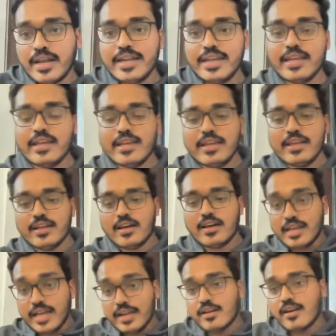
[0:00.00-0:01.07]

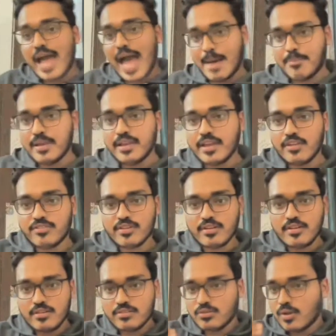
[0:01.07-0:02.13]
community leader
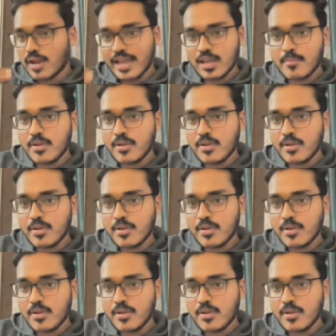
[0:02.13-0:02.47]
application,